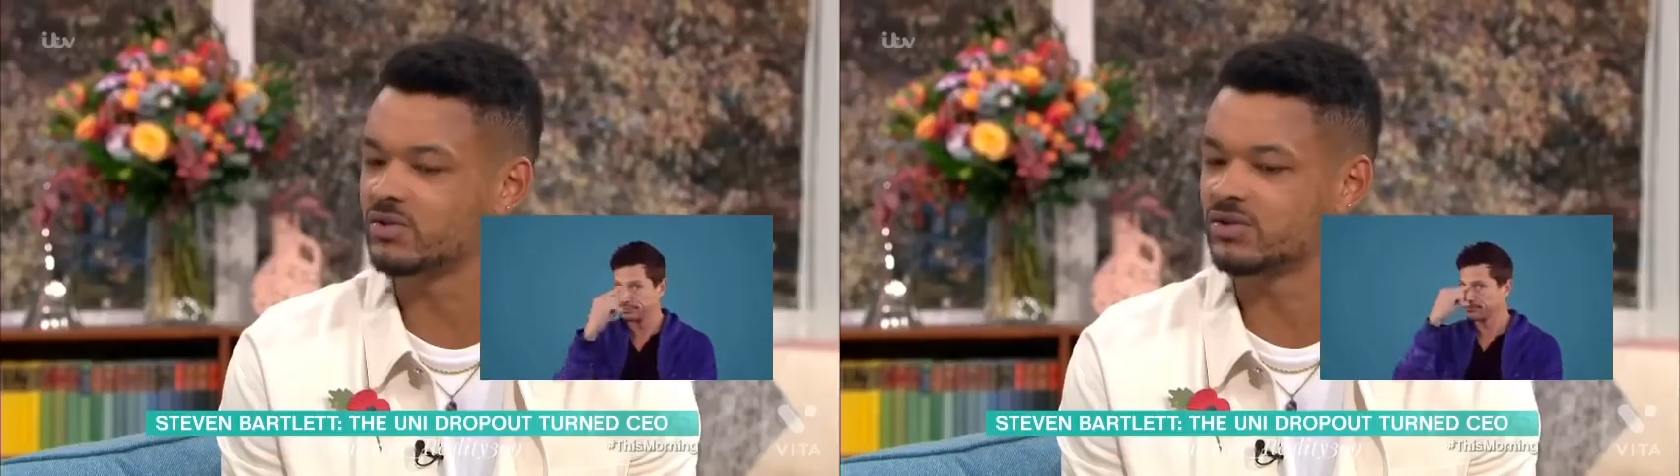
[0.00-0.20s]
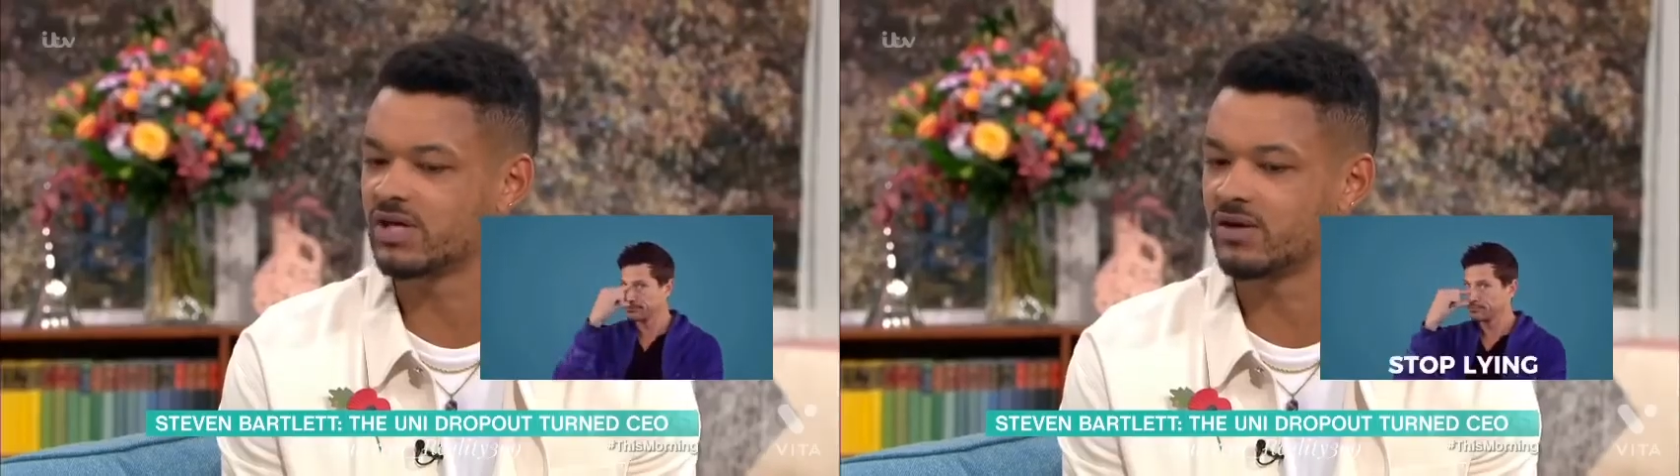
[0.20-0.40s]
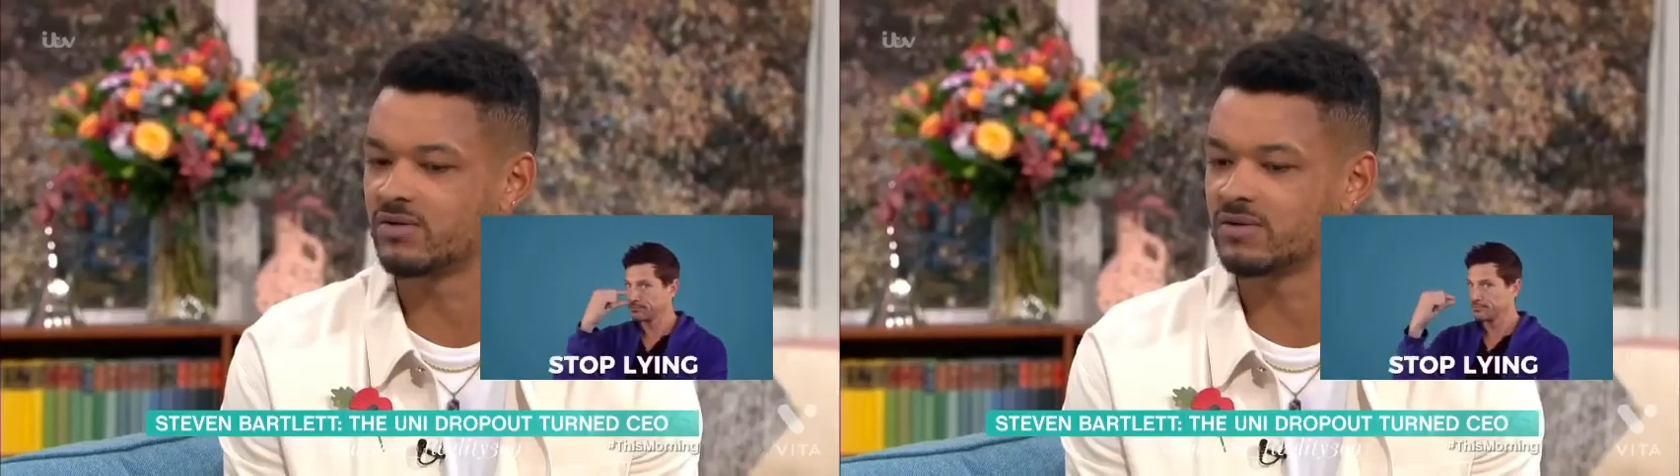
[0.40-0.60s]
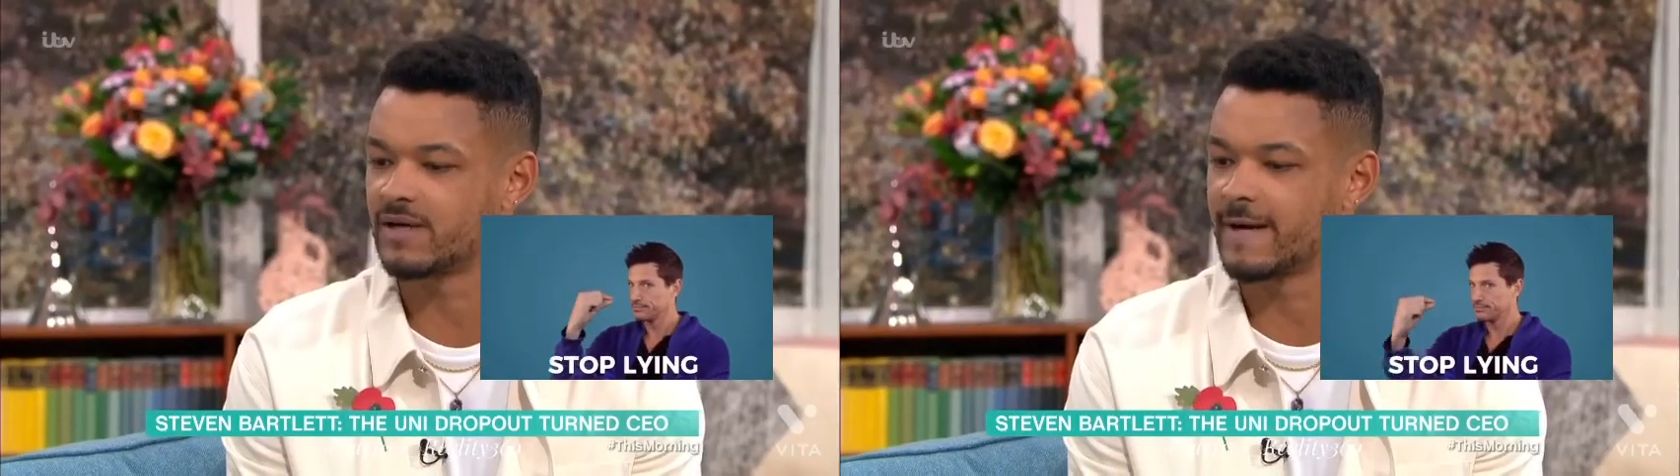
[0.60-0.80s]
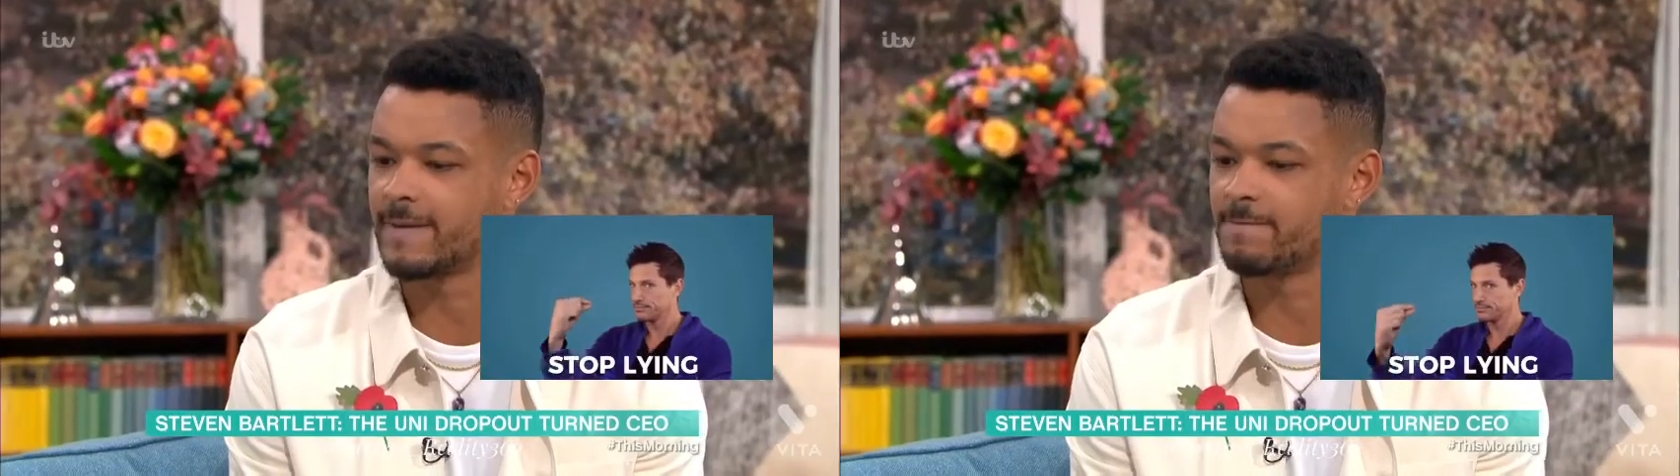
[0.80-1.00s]
So
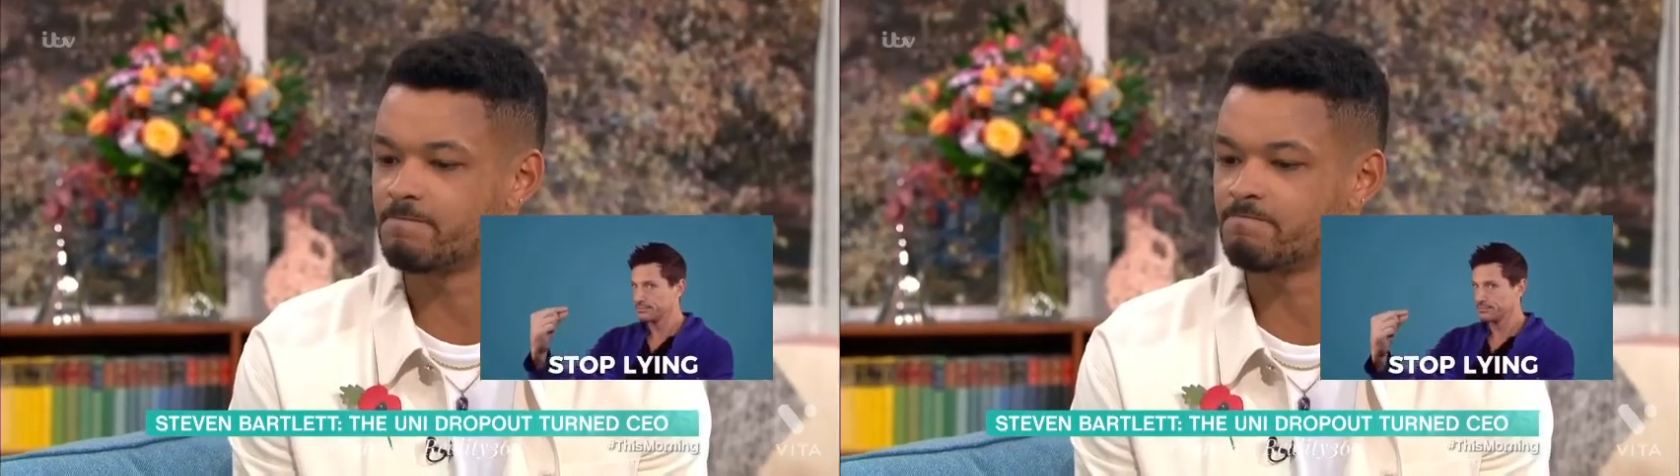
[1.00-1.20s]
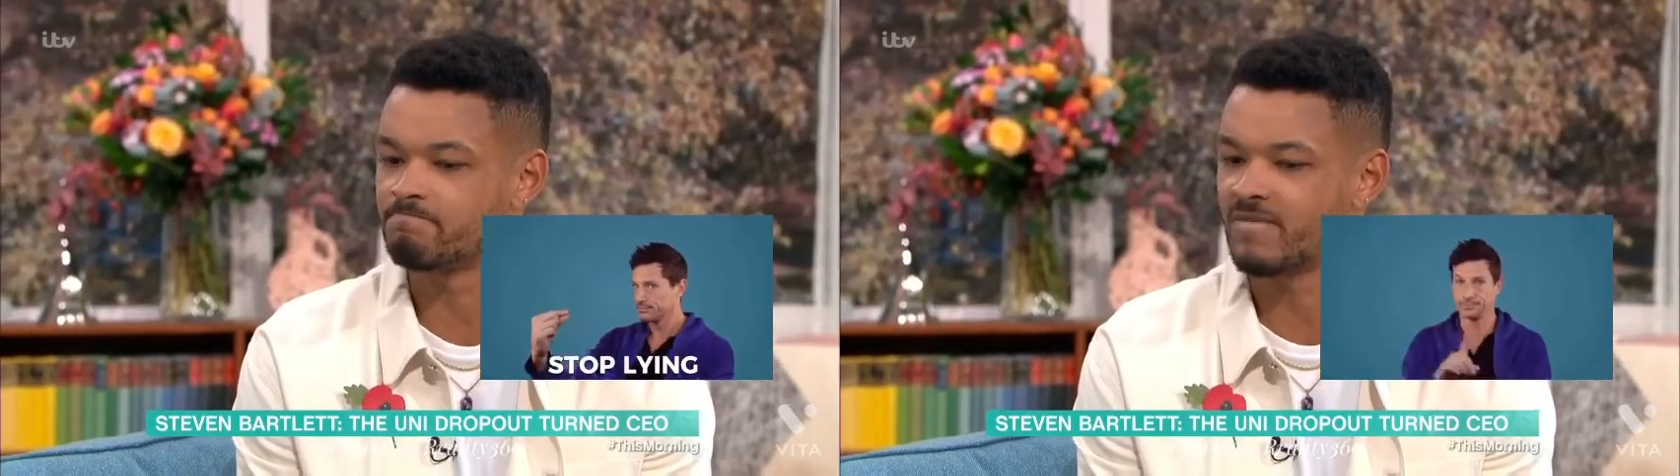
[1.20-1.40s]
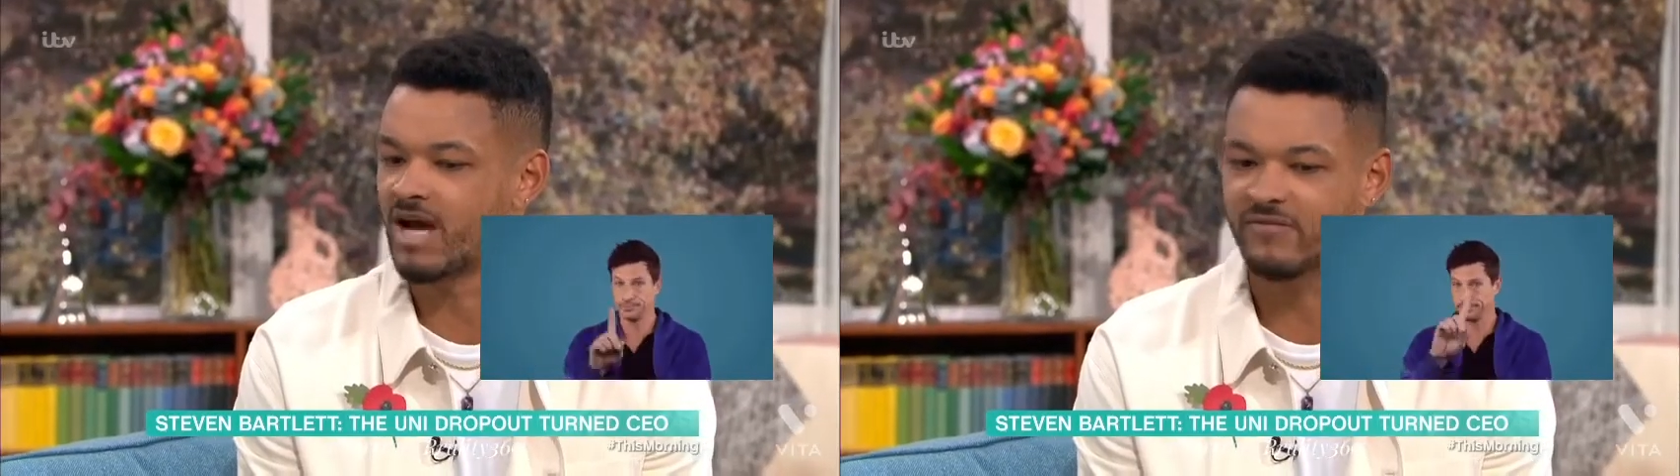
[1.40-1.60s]
um, I